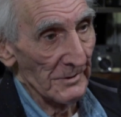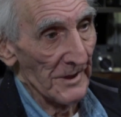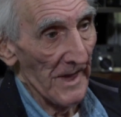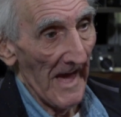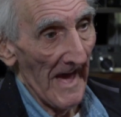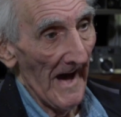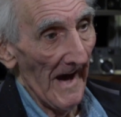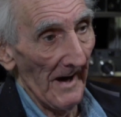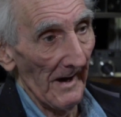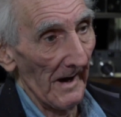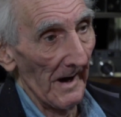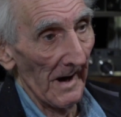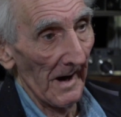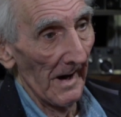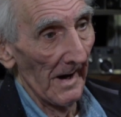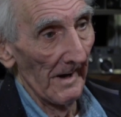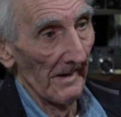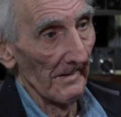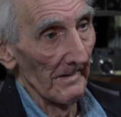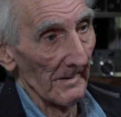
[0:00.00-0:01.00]

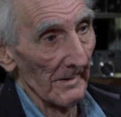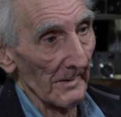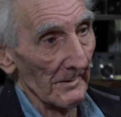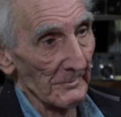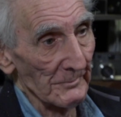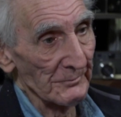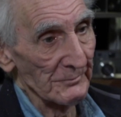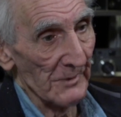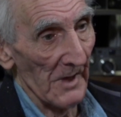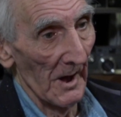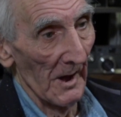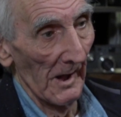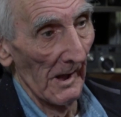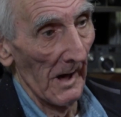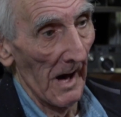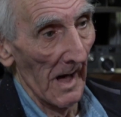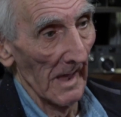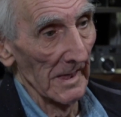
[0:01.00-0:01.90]
Yeah, a